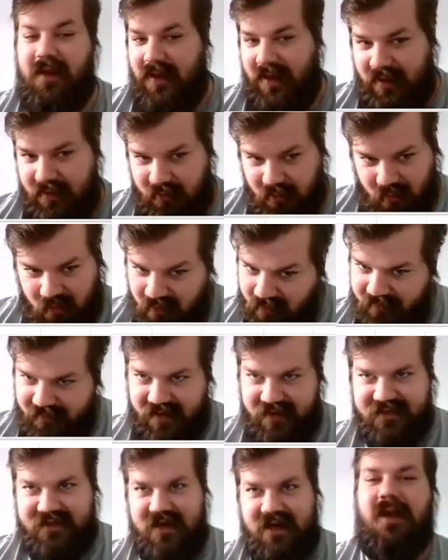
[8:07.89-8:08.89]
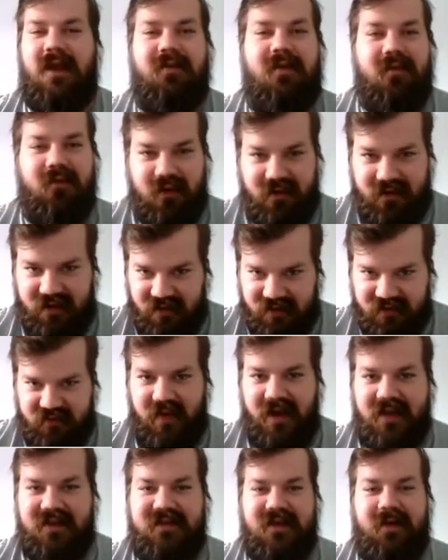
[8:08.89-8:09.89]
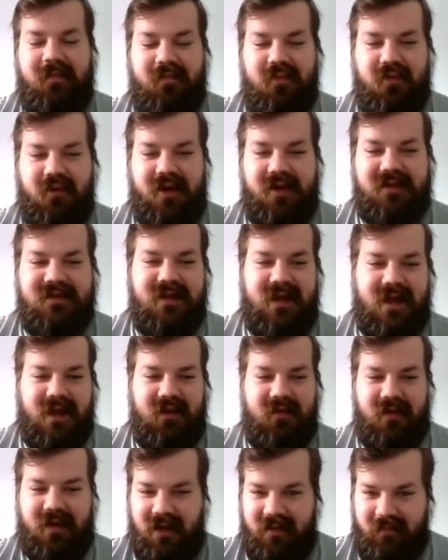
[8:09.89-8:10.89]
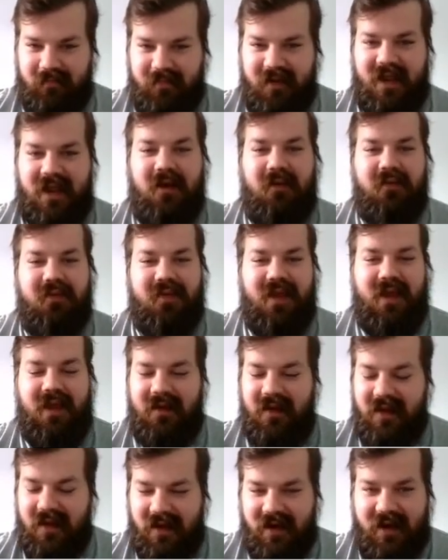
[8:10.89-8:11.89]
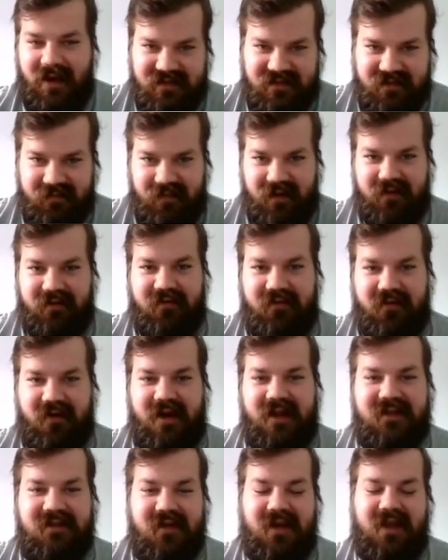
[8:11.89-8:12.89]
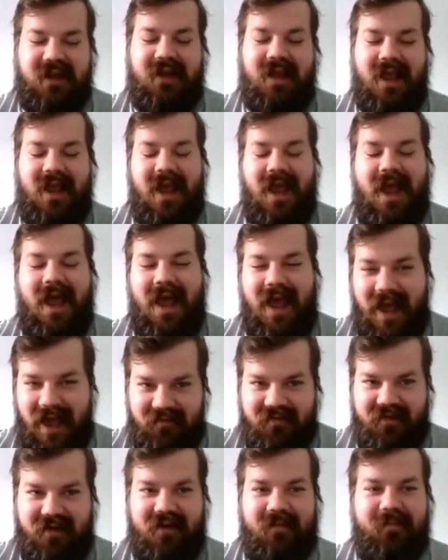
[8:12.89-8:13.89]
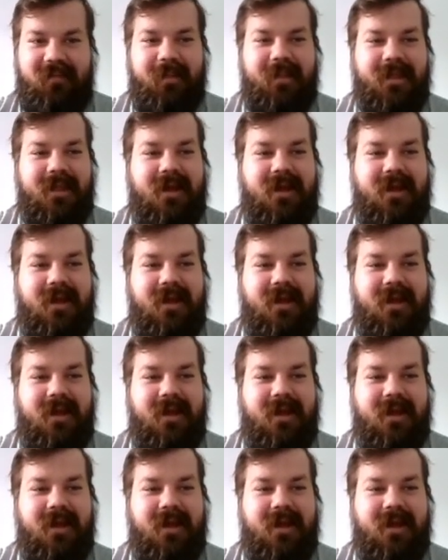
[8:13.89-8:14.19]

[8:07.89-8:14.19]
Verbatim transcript: And obviously, if you've got twenty points and you can pay out the highest amount of credits you can ever